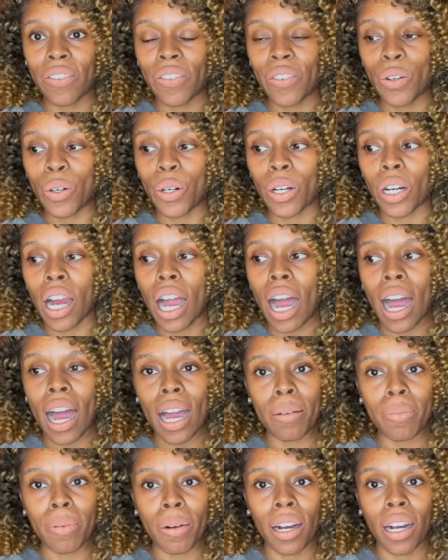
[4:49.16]
for
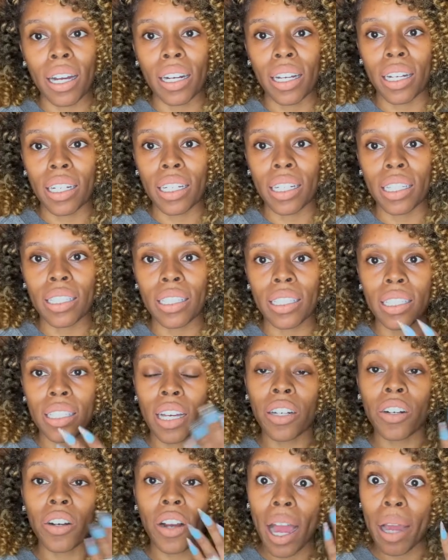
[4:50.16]
eye products,
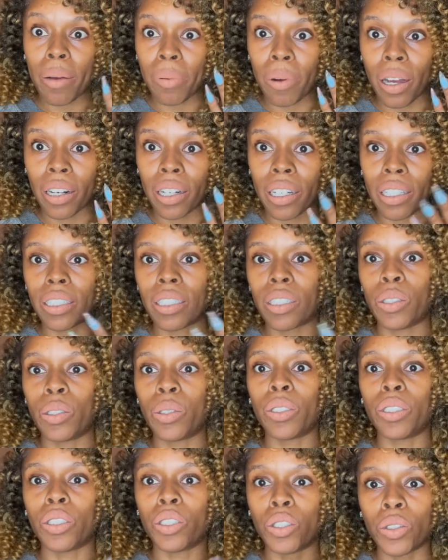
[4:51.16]
under eye products, to
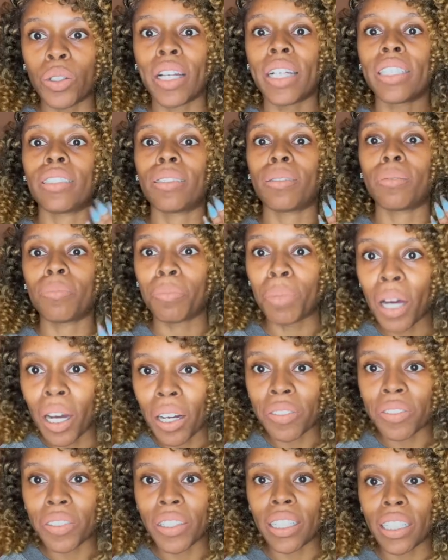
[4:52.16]
address
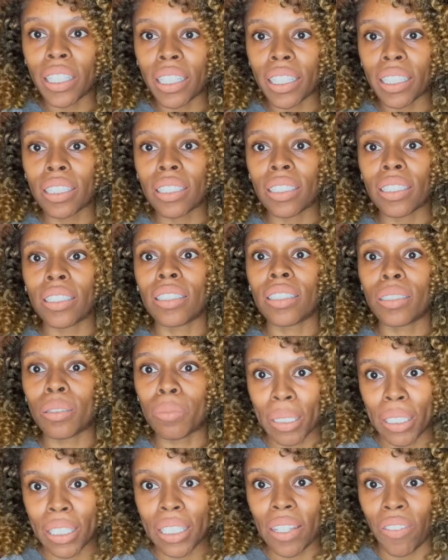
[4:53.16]
puffiness
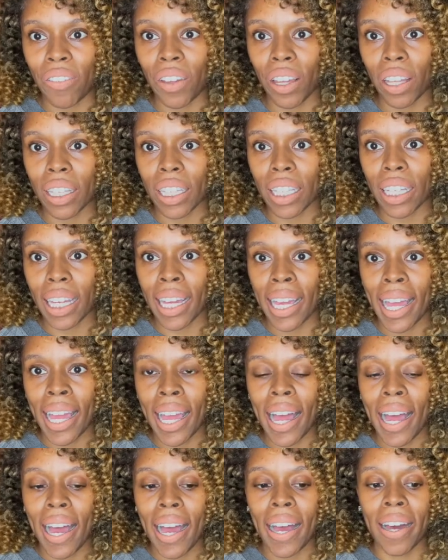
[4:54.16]
specifically.
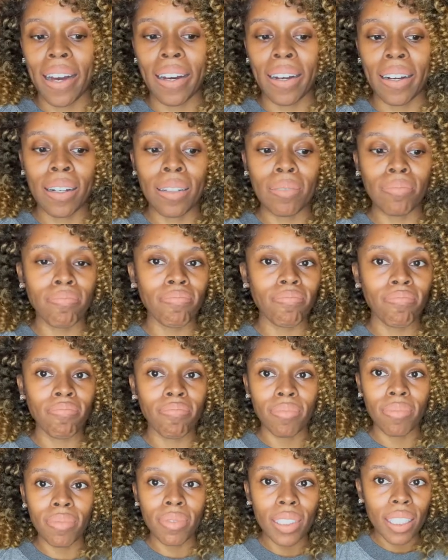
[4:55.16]
The,
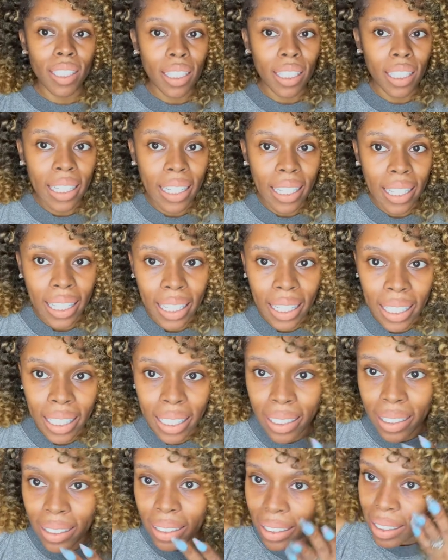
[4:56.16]

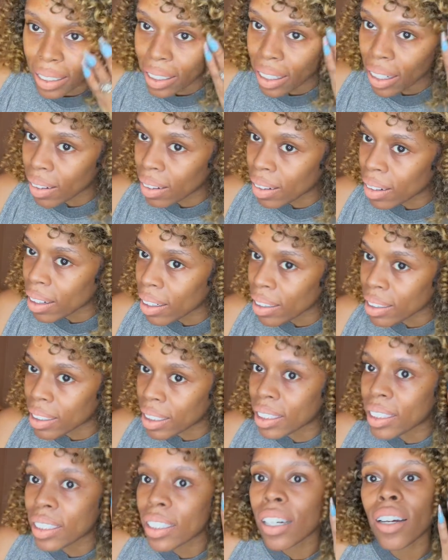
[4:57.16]
you know,
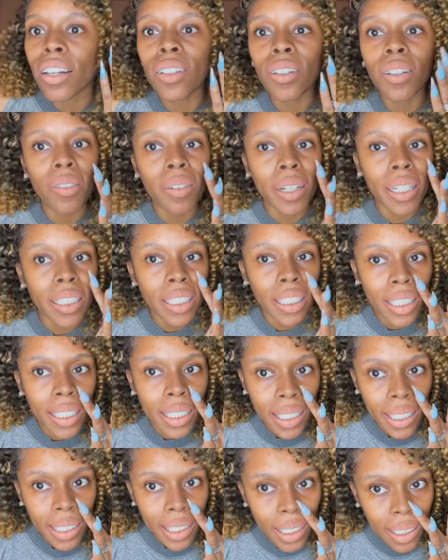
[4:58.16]
discoloration
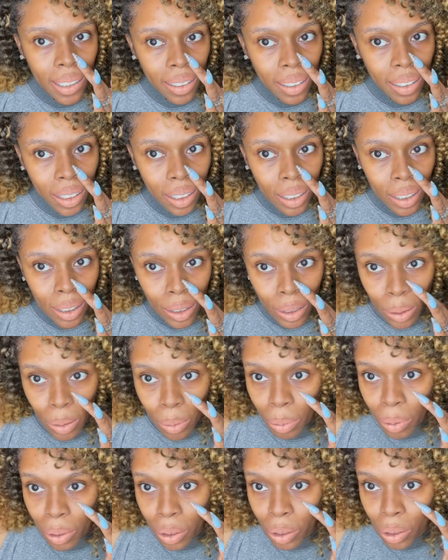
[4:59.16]
isn't
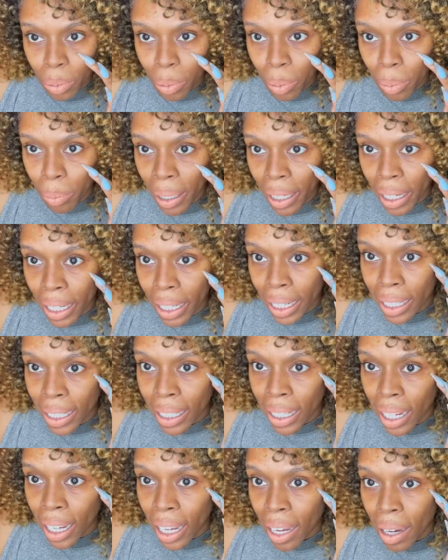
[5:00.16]
super duper bad,
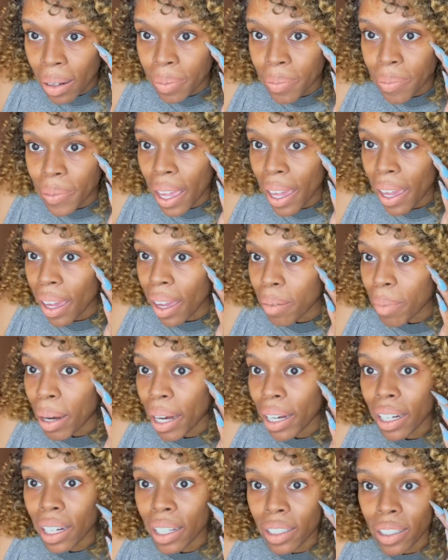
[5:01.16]
and my
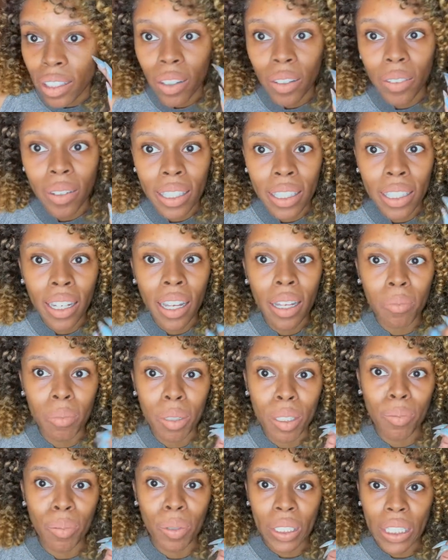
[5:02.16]
color correct game is
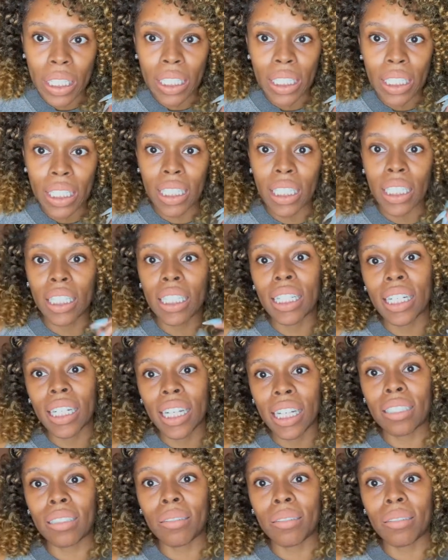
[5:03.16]
pretty good. Not to